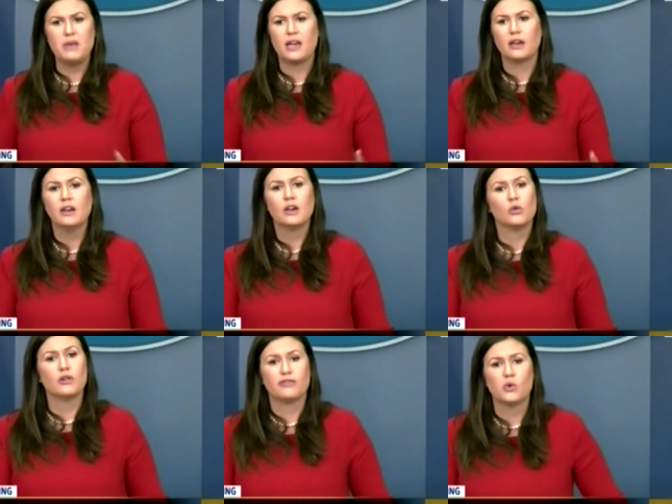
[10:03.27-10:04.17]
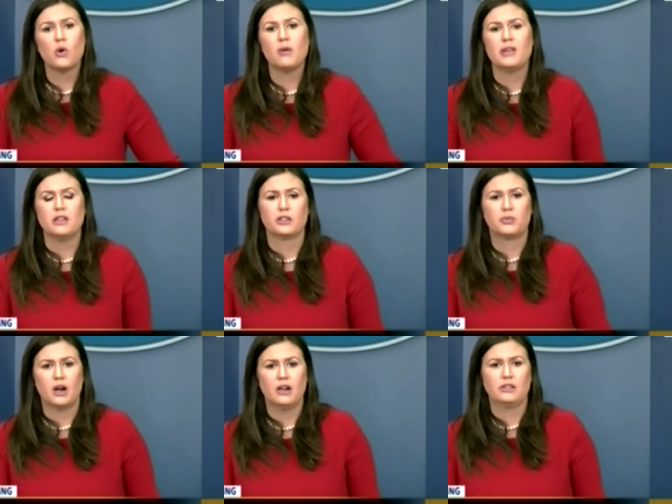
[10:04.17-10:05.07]
big reform in this
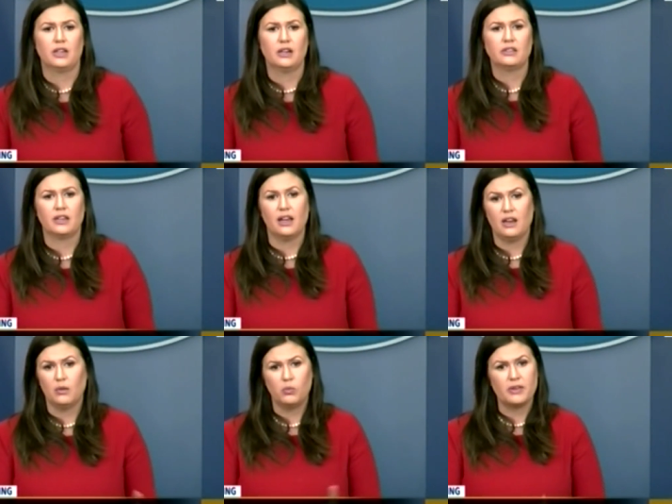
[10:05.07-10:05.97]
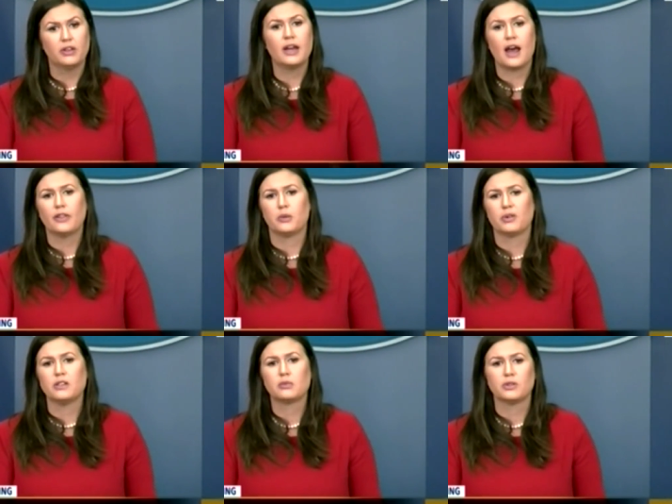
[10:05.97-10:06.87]
process, and we've laid out the
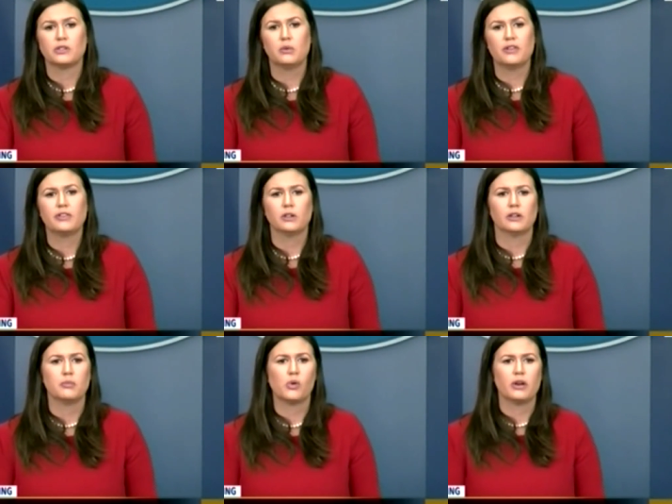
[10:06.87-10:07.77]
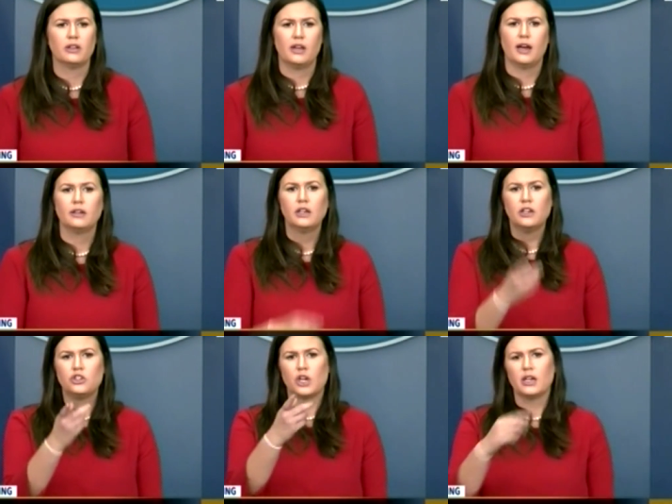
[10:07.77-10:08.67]
principles that we feel are important in
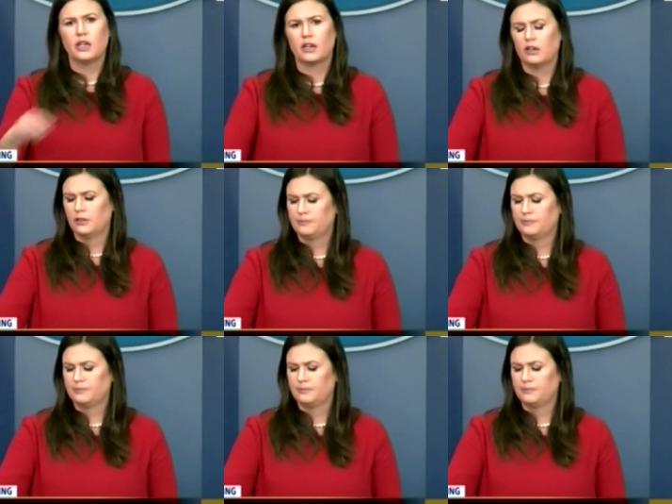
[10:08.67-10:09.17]
that. John Decker.